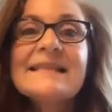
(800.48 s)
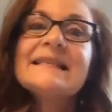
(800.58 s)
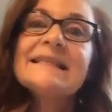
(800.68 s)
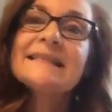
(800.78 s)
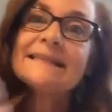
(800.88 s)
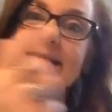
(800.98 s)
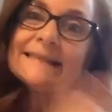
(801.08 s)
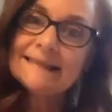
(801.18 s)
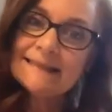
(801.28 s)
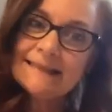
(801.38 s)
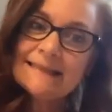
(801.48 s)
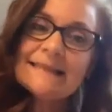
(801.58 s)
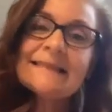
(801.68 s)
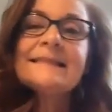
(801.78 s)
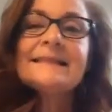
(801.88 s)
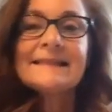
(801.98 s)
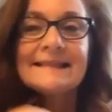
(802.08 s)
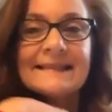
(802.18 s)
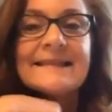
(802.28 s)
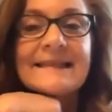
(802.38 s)
Then I see putting a nest under
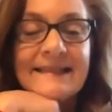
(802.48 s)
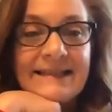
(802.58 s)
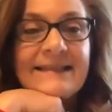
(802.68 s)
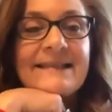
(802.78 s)
the bird.